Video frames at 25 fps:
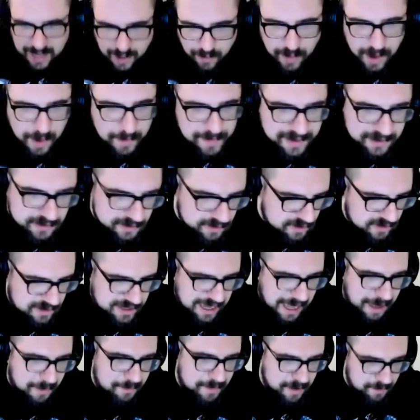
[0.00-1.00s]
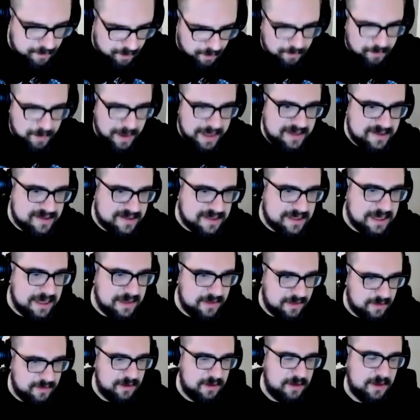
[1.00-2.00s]
I mean, you can be, but basically,
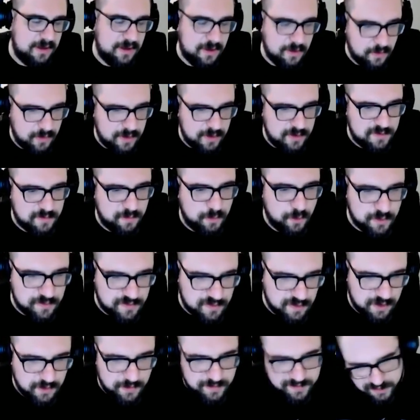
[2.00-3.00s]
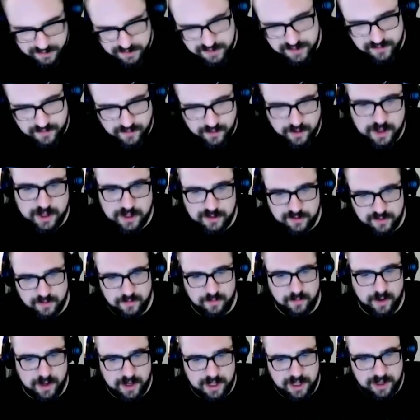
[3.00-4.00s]
you know, what you're supposed to do is, as you're fucking
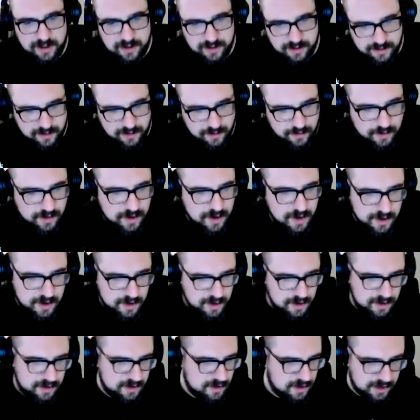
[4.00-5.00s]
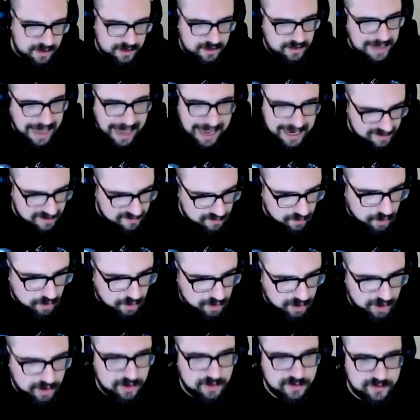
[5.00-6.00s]
somebody, you know, and the guys or
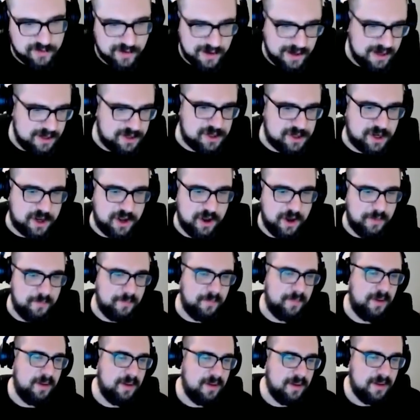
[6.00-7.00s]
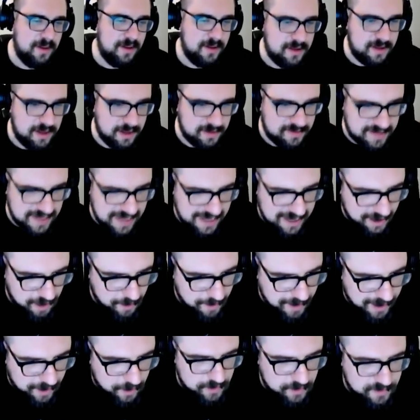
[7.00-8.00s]
girls, right, as you come, you take them
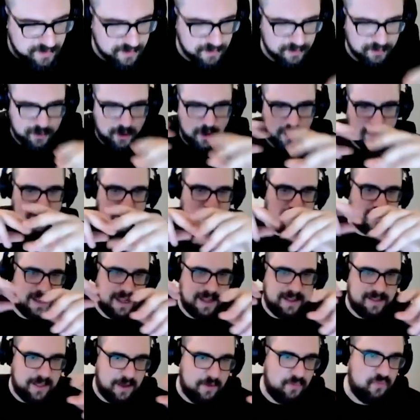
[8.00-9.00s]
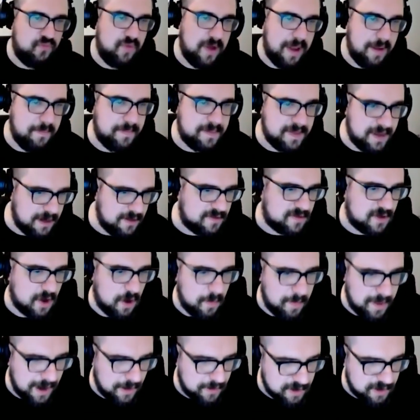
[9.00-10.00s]
out, and because it's like they're ribbed and it's
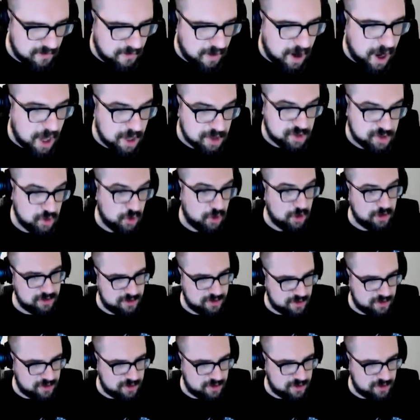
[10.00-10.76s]
coming out your arsehole,